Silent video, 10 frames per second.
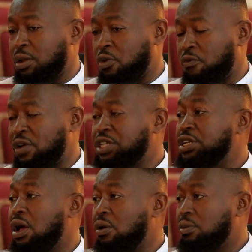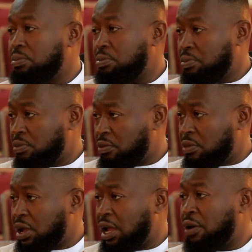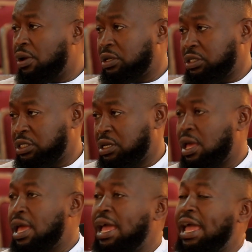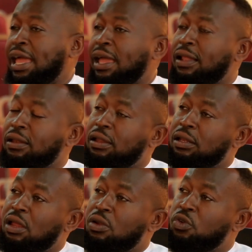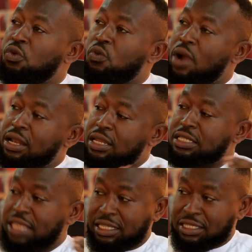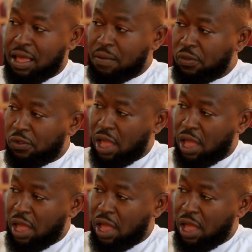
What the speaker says: the professional areas, and they do write these exams